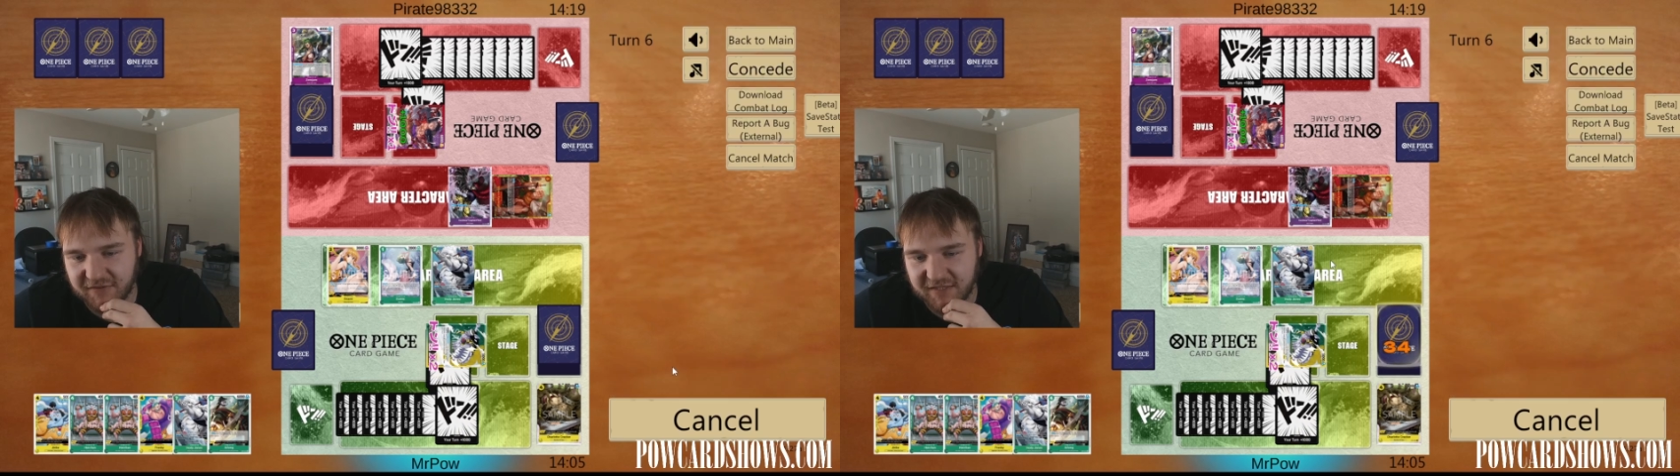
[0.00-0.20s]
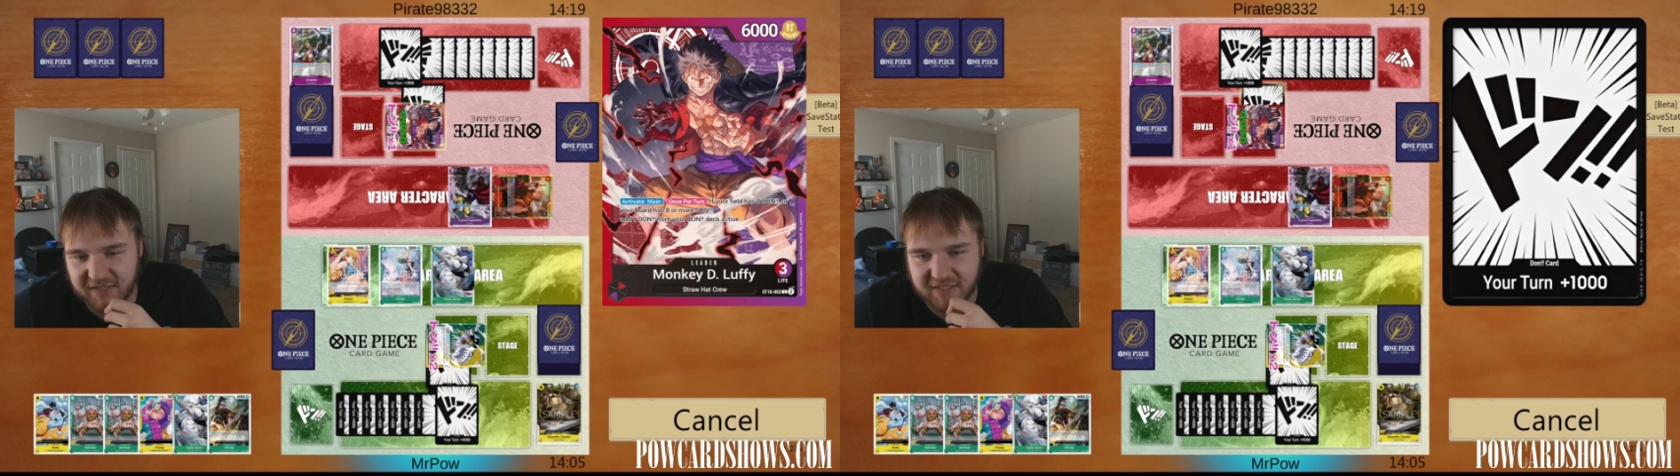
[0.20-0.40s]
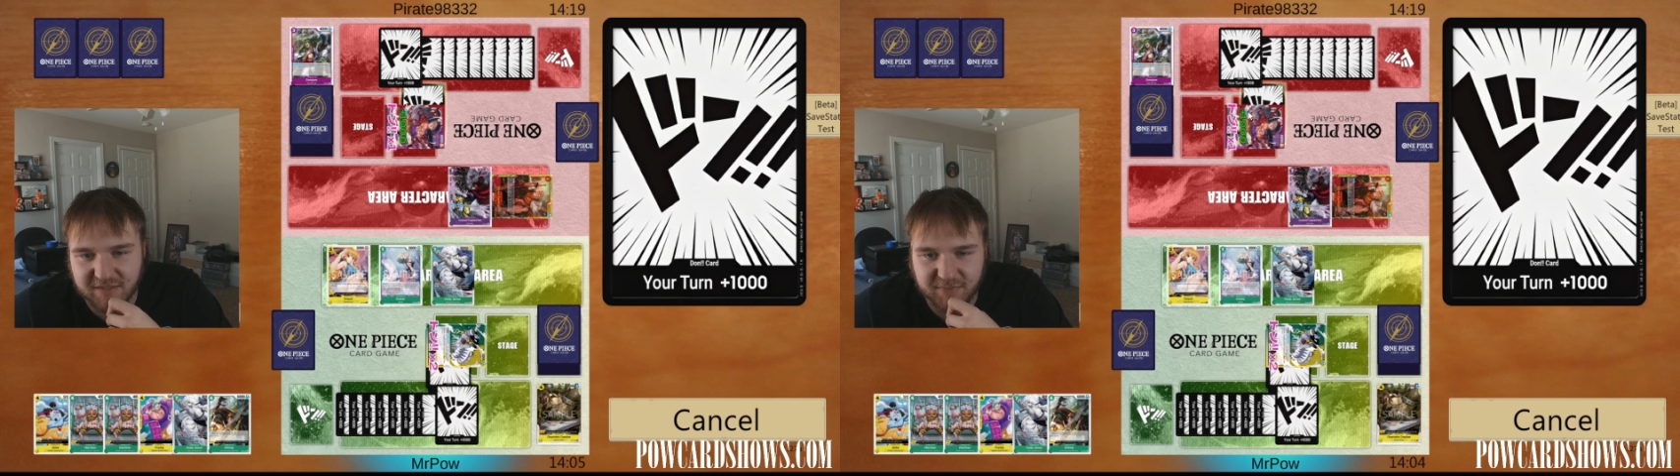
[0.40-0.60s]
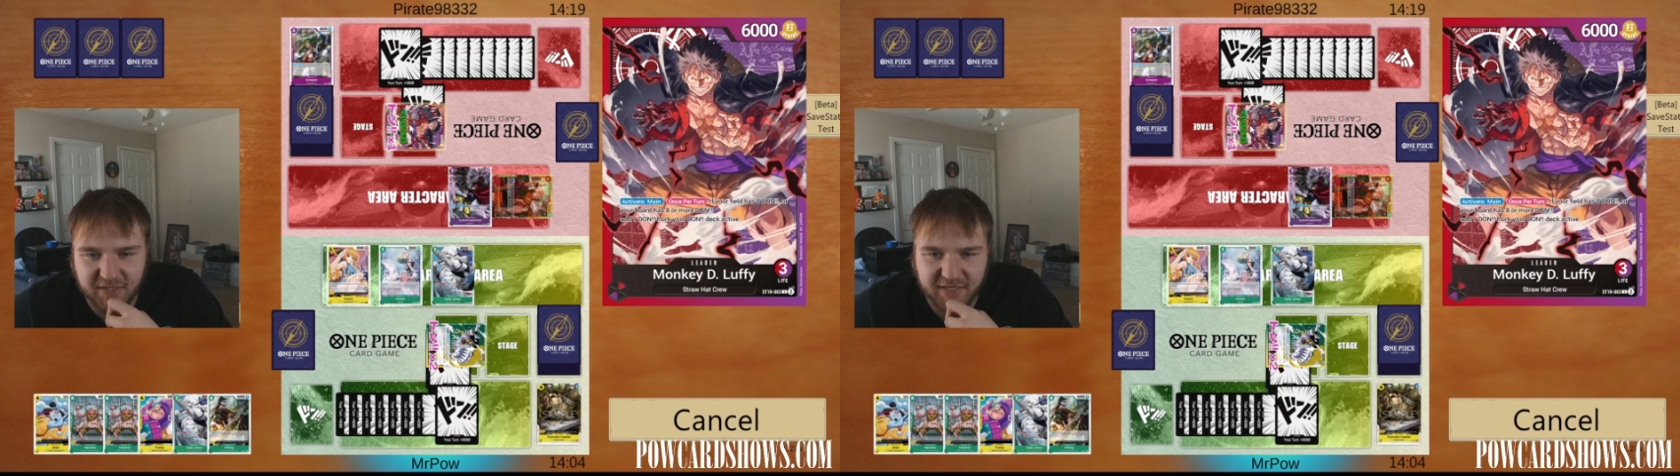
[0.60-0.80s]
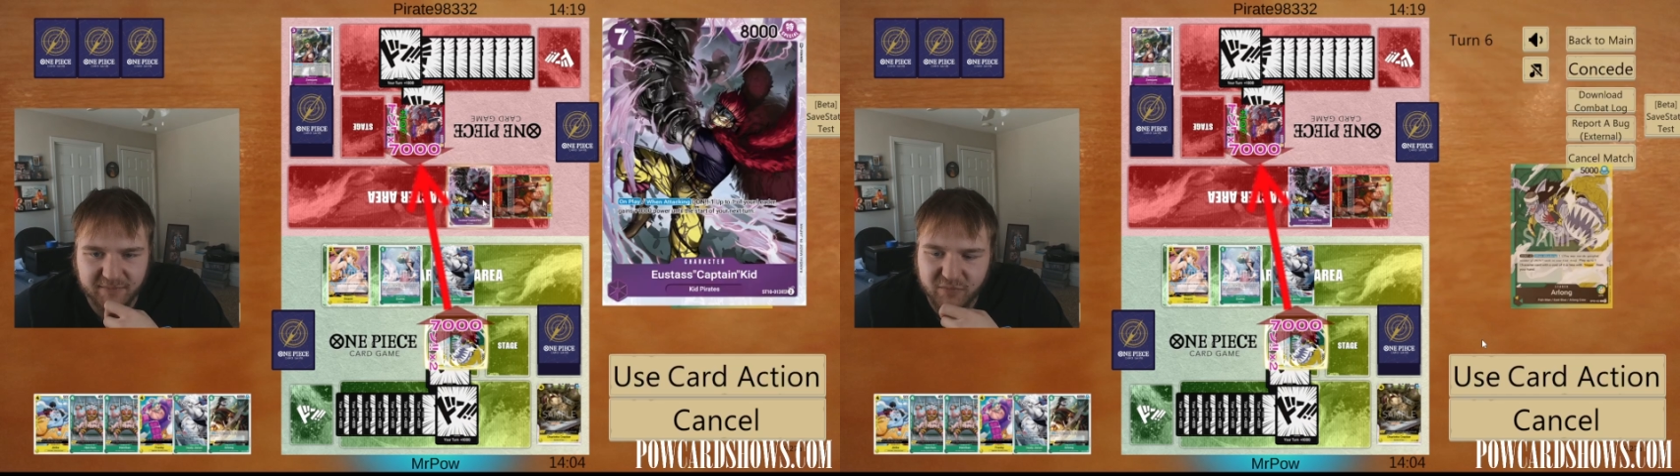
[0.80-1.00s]
I think that's the
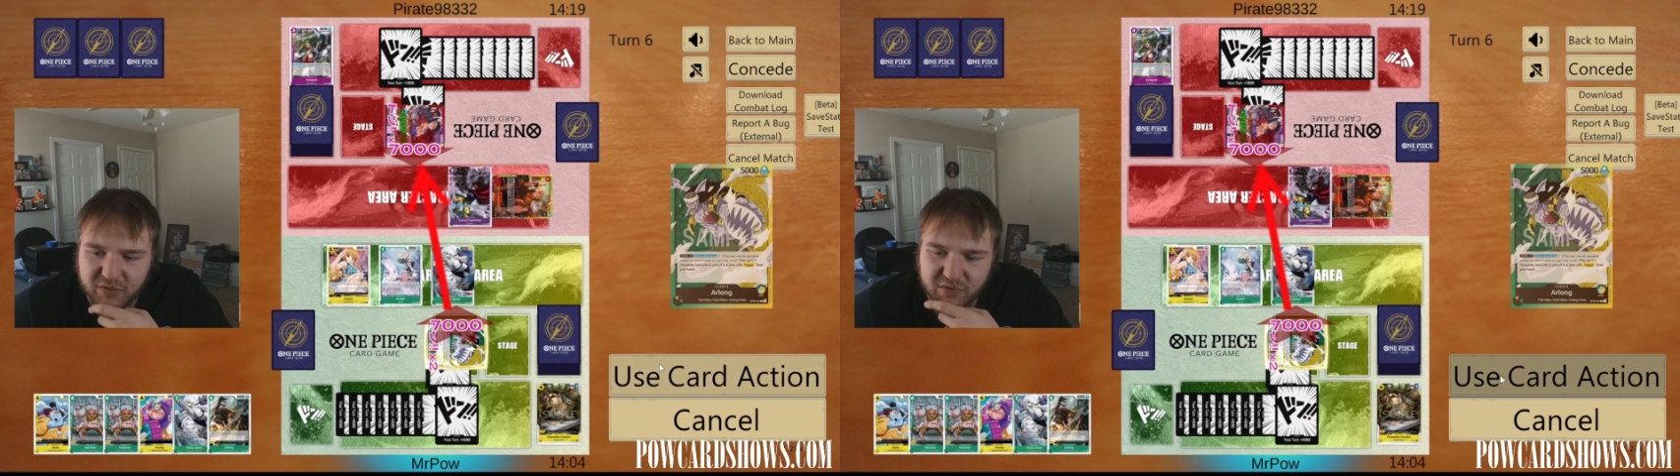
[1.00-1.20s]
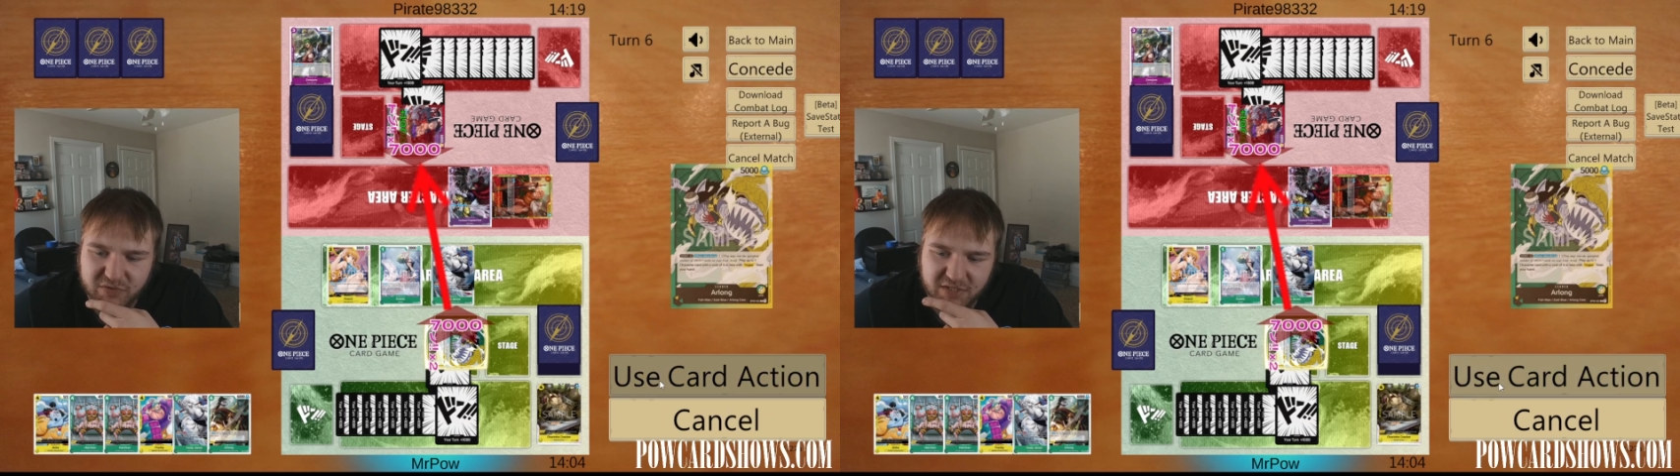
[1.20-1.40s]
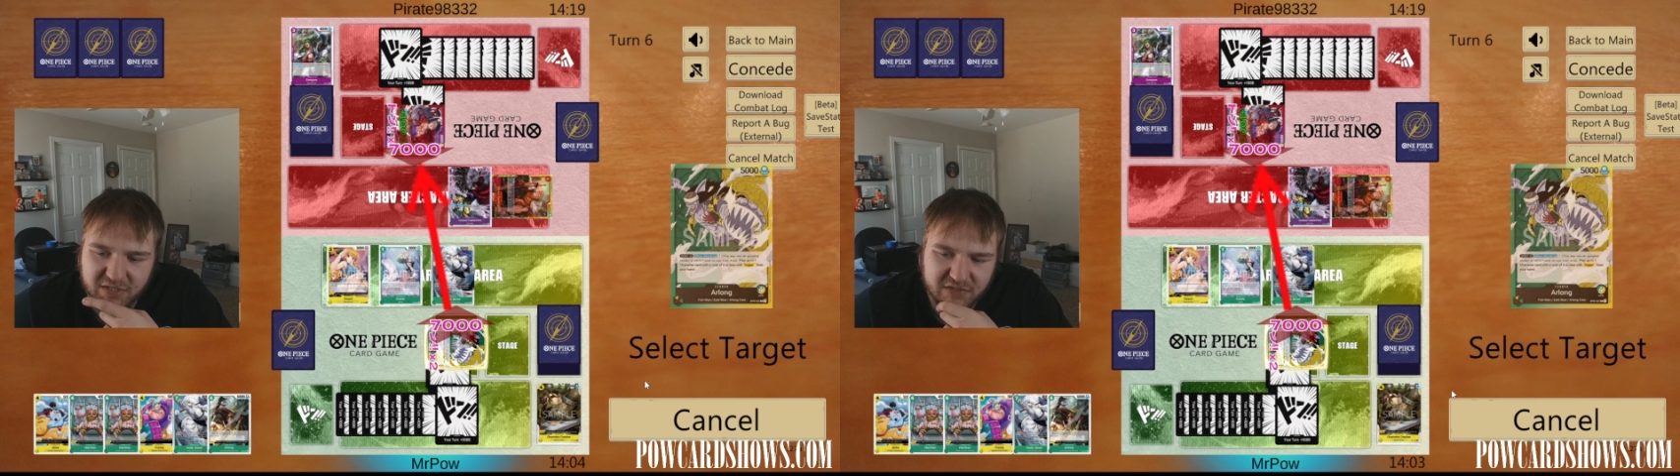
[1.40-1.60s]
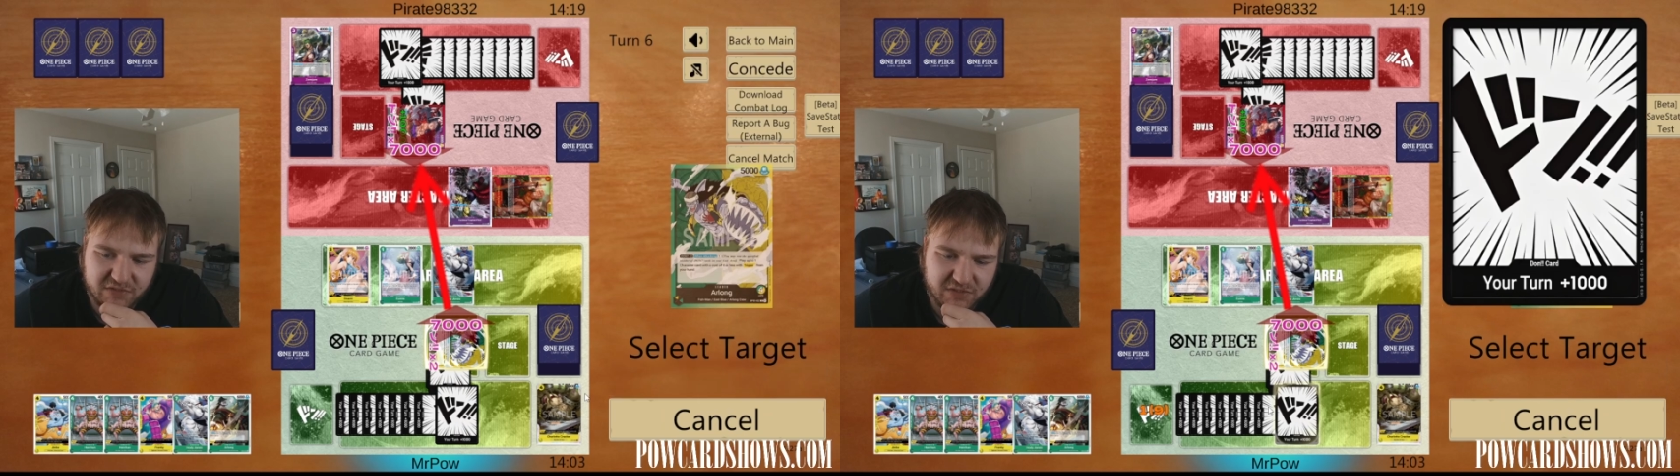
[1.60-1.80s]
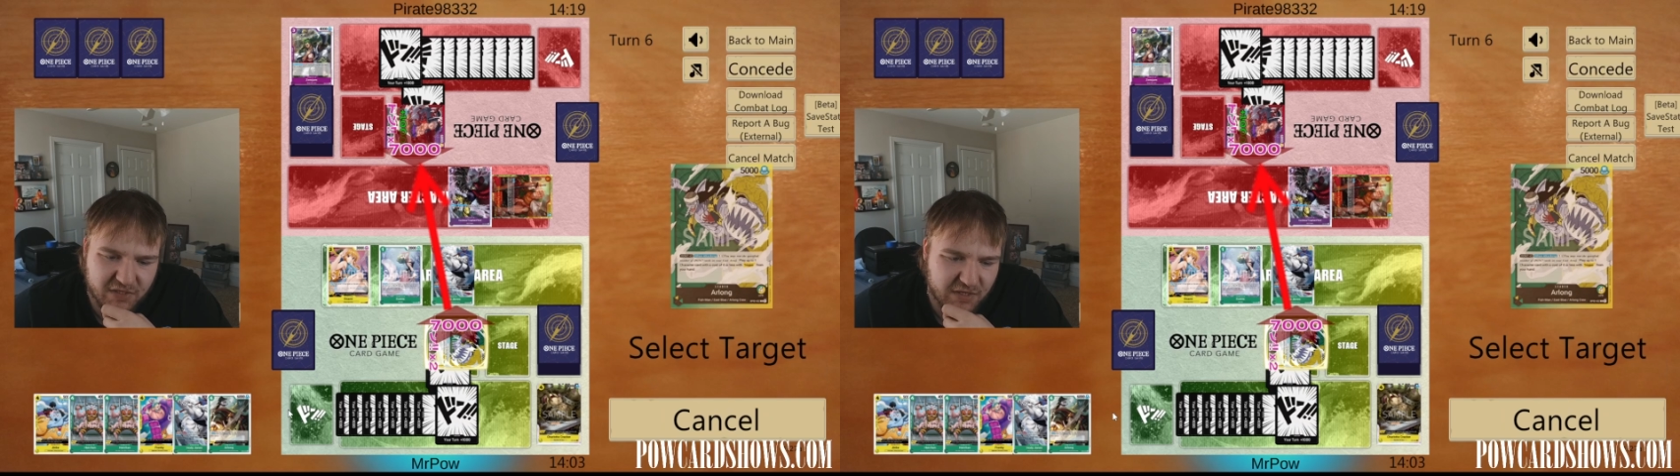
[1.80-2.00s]
play. We'll use
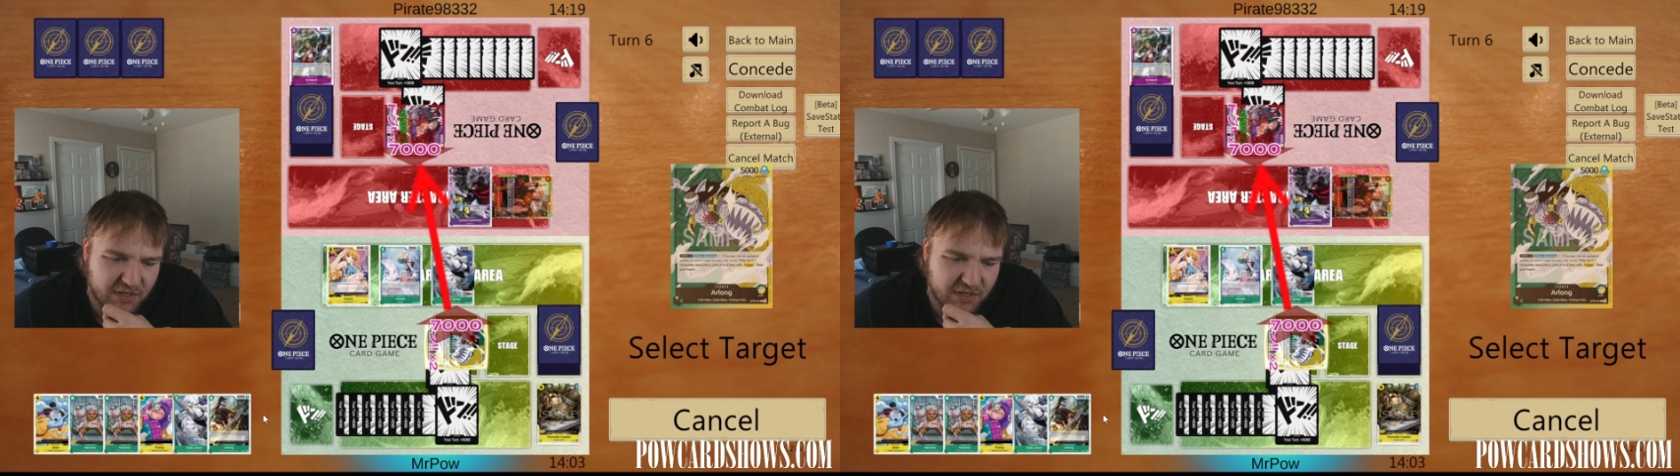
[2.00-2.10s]
this.